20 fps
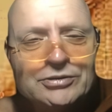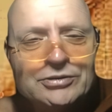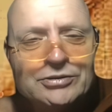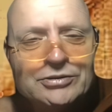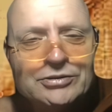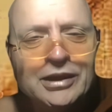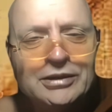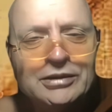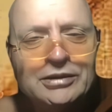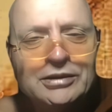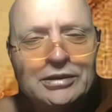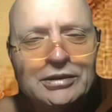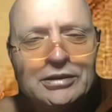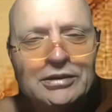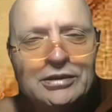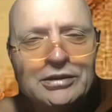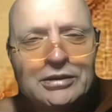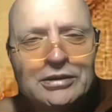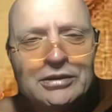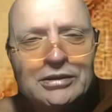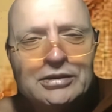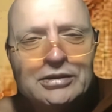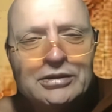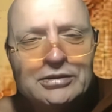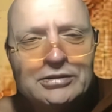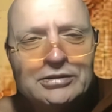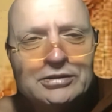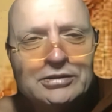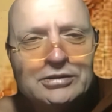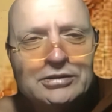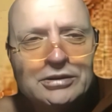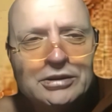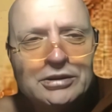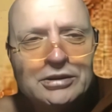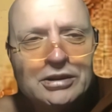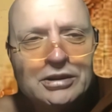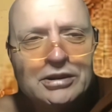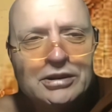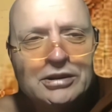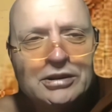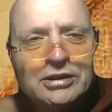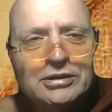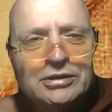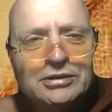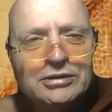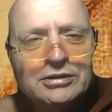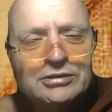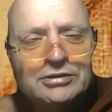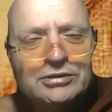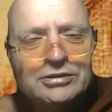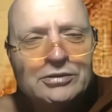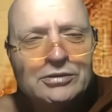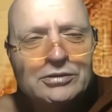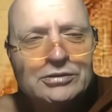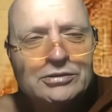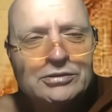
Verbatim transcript: to student and, and both monastic and lay.